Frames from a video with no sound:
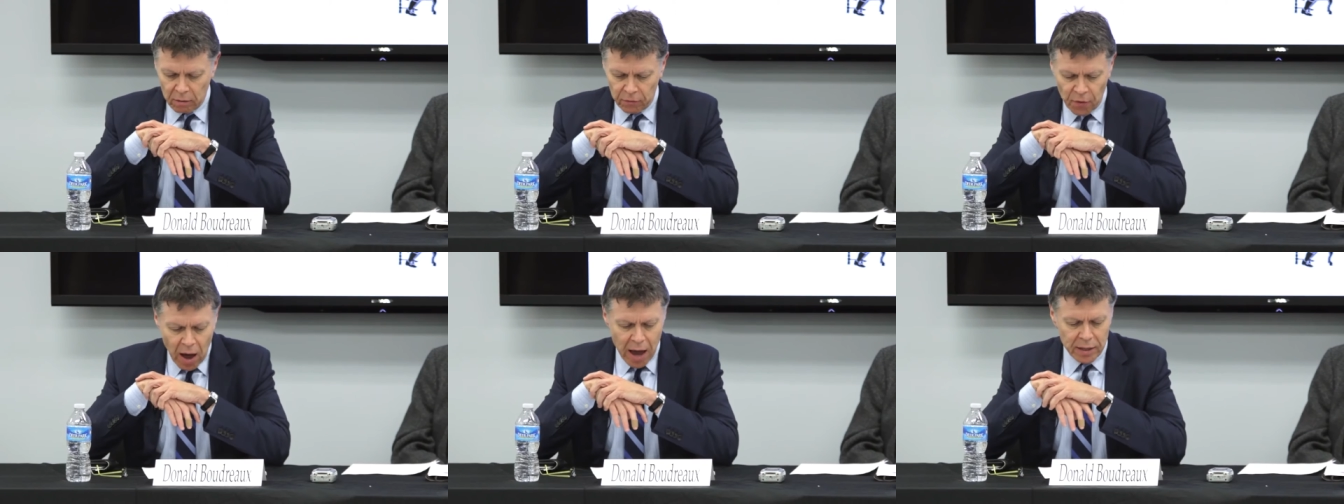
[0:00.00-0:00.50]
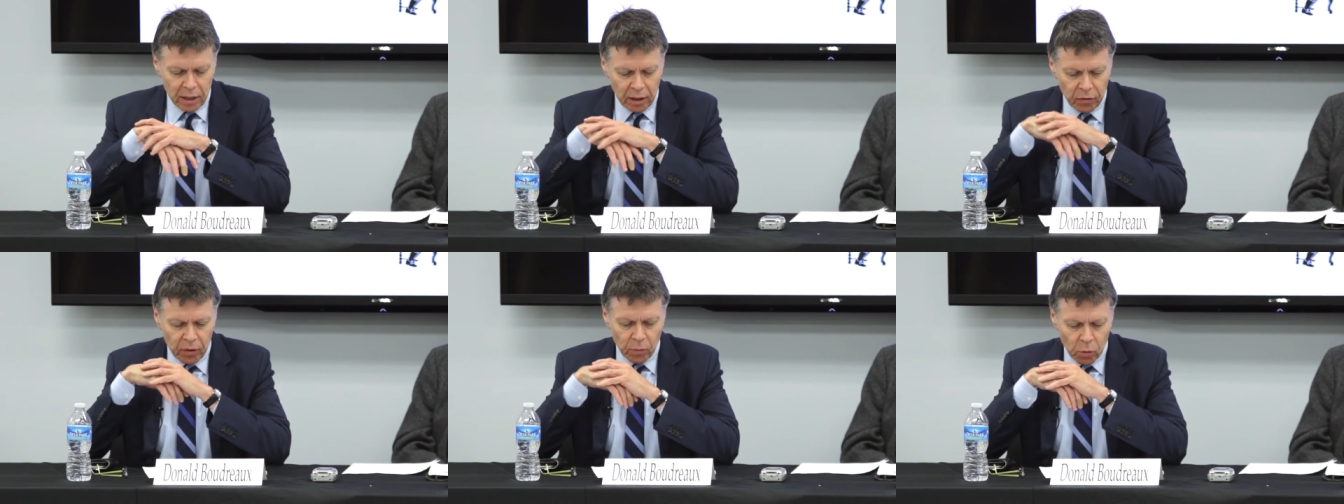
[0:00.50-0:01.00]
find
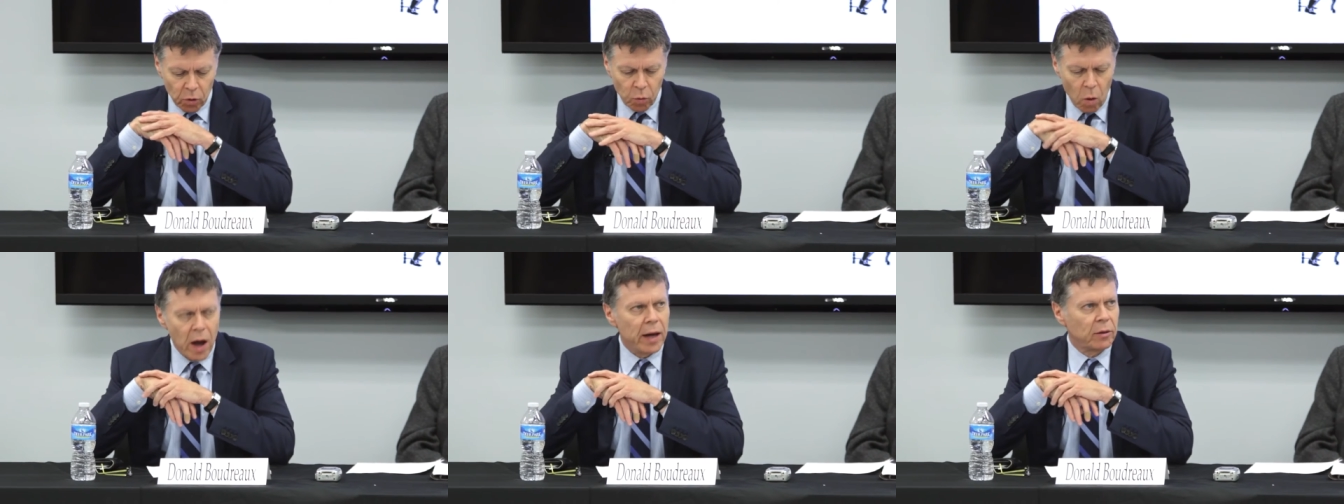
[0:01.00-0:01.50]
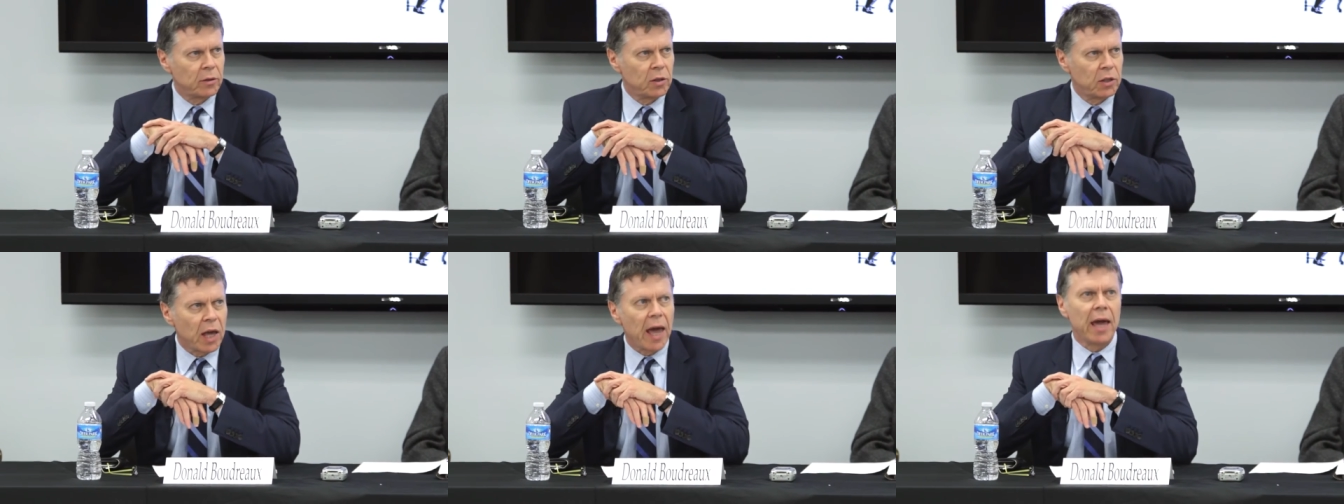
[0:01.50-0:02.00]
anything worthwhile to
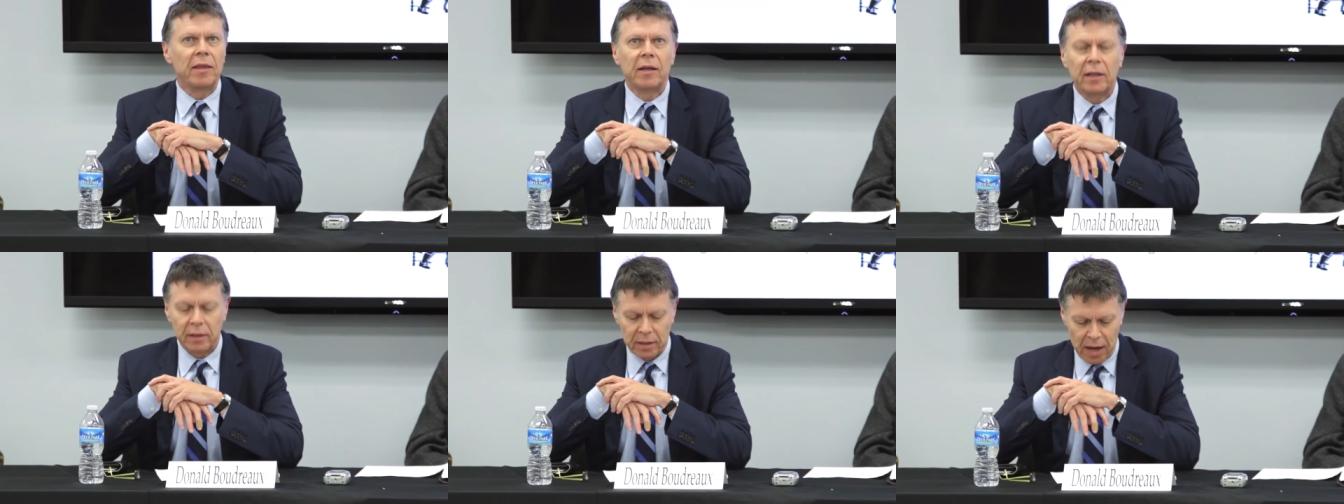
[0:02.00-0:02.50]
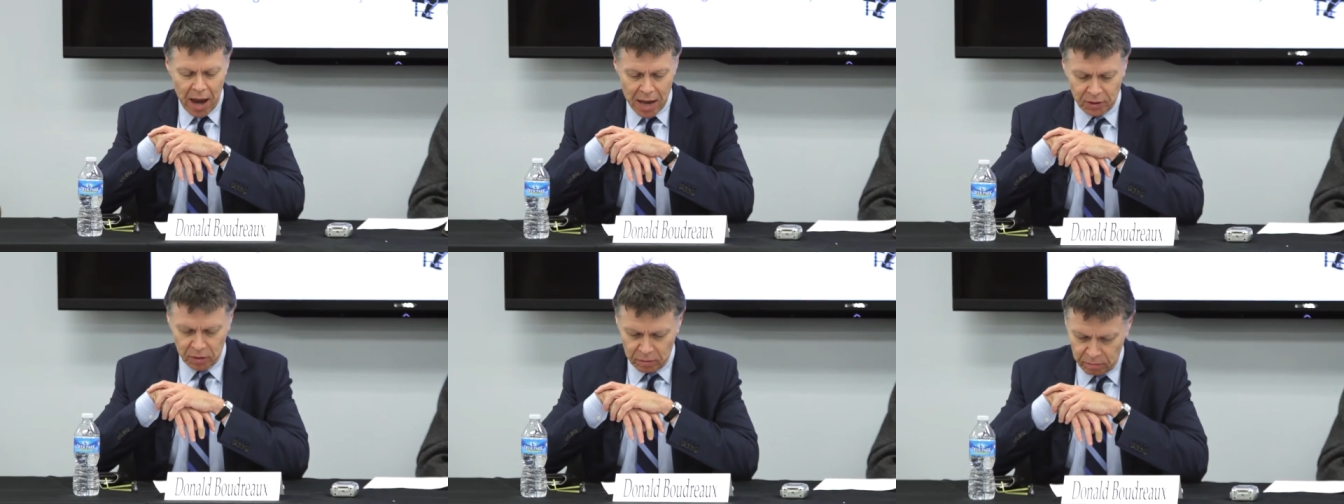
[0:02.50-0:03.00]
say that
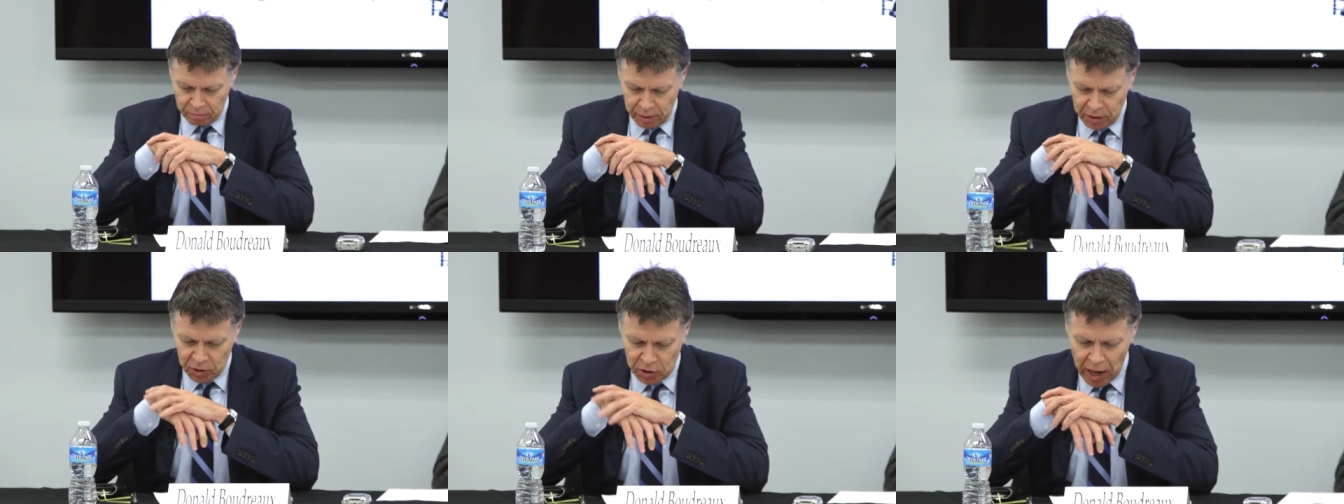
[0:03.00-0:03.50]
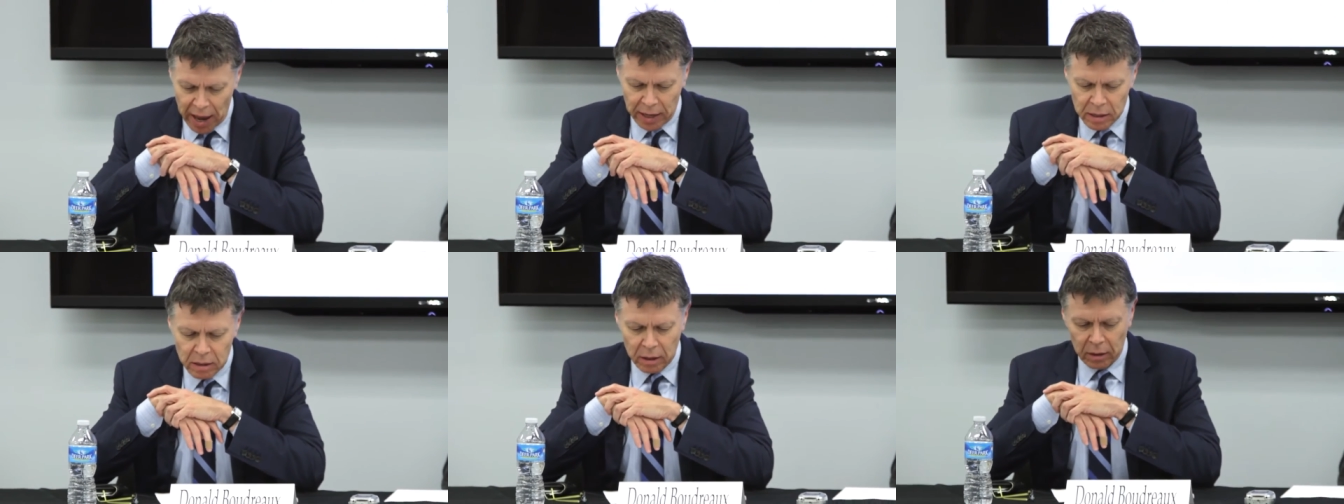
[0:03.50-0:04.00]
hasn't been
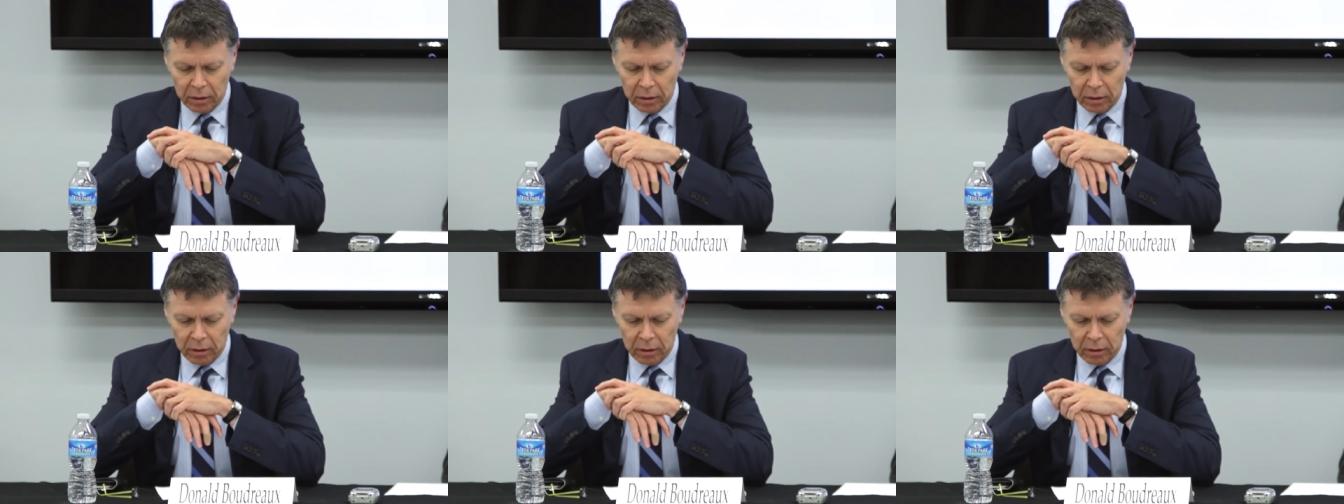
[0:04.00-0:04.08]
said